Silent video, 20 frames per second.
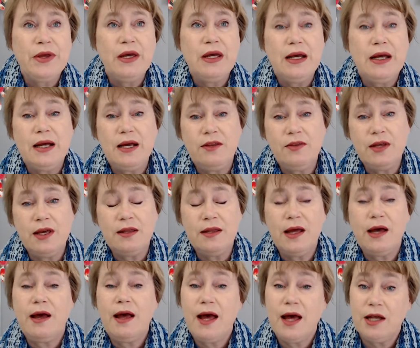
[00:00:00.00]
and then I
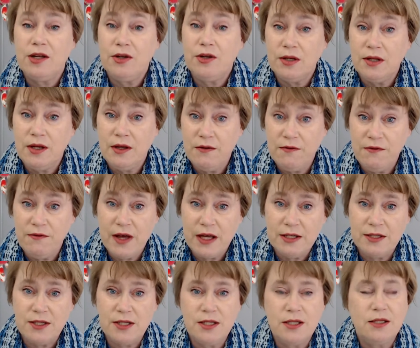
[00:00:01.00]
had an
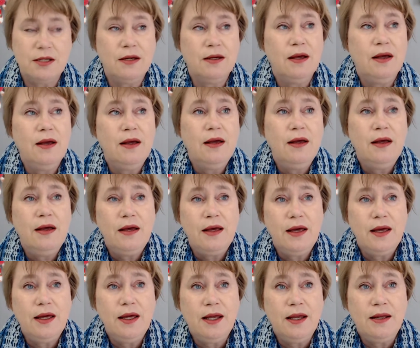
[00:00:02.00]
event
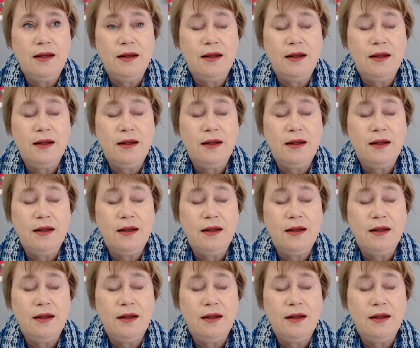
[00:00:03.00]
in